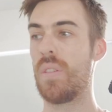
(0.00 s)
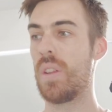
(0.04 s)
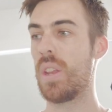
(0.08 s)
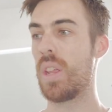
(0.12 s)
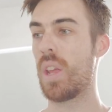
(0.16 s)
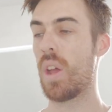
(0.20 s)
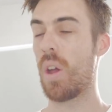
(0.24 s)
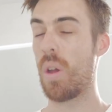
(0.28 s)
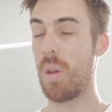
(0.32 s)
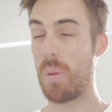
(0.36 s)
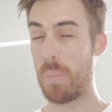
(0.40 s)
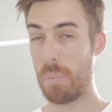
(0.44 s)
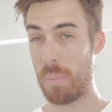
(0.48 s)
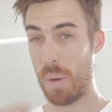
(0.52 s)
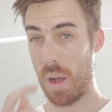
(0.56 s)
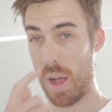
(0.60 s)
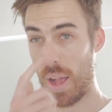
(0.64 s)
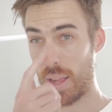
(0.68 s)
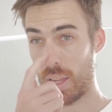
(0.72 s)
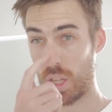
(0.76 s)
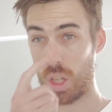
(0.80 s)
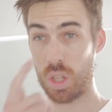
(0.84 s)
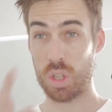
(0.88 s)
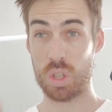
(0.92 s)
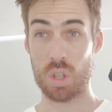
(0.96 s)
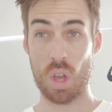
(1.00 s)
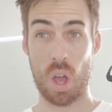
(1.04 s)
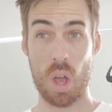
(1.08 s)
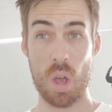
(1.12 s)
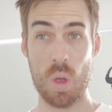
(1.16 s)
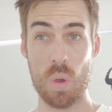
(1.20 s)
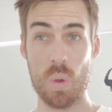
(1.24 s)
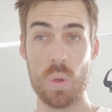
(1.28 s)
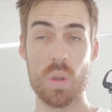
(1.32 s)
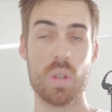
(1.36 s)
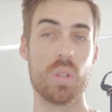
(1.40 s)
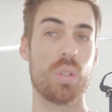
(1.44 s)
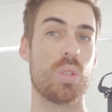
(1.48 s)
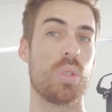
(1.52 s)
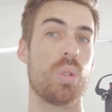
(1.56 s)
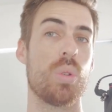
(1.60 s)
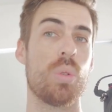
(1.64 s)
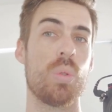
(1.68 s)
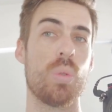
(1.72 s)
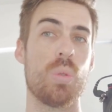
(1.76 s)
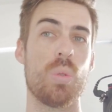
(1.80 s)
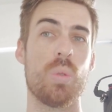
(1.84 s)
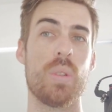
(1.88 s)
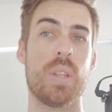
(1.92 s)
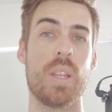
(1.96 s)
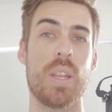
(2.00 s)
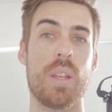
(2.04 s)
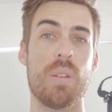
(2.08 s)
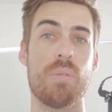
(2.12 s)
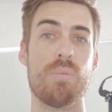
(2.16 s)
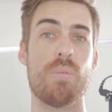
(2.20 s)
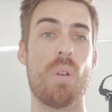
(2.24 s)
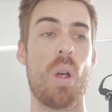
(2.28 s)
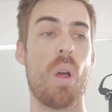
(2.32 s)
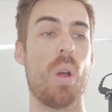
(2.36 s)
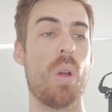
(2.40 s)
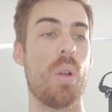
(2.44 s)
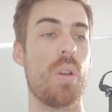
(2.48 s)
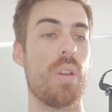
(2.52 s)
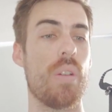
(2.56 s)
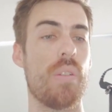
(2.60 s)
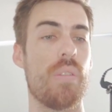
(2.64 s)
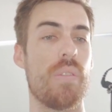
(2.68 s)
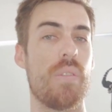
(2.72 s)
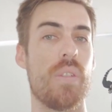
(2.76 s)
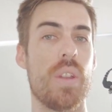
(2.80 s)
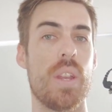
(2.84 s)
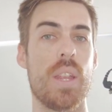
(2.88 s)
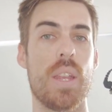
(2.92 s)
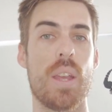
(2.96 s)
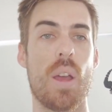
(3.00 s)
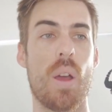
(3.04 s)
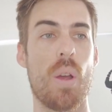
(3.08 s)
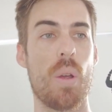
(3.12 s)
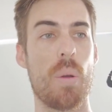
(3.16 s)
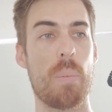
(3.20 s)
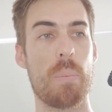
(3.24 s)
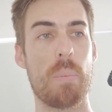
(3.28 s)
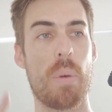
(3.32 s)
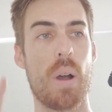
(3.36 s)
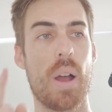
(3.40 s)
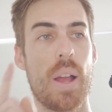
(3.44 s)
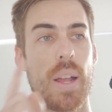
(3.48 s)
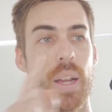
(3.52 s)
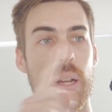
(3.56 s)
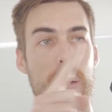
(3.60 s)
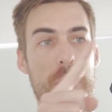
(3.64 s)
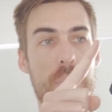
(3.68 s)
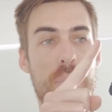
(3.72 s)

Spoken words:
Video Mic Go to the Rode Video Mic